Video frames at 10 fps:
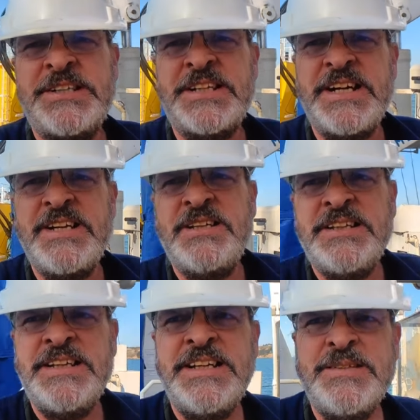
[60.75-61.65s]
say
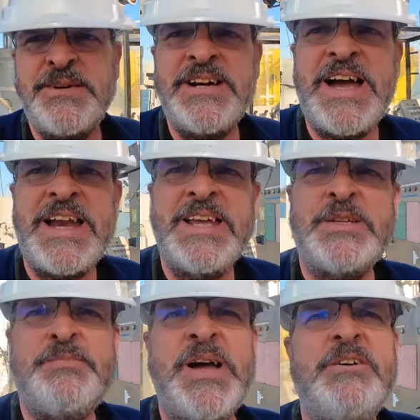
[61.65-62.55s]
is about
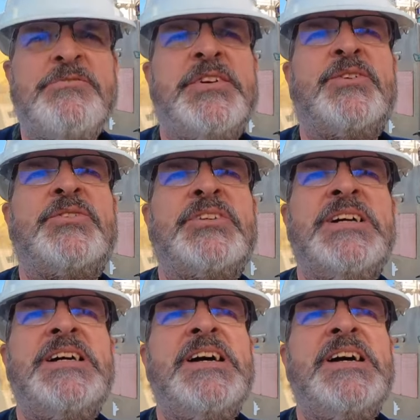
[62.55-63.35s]
Alex Belfield's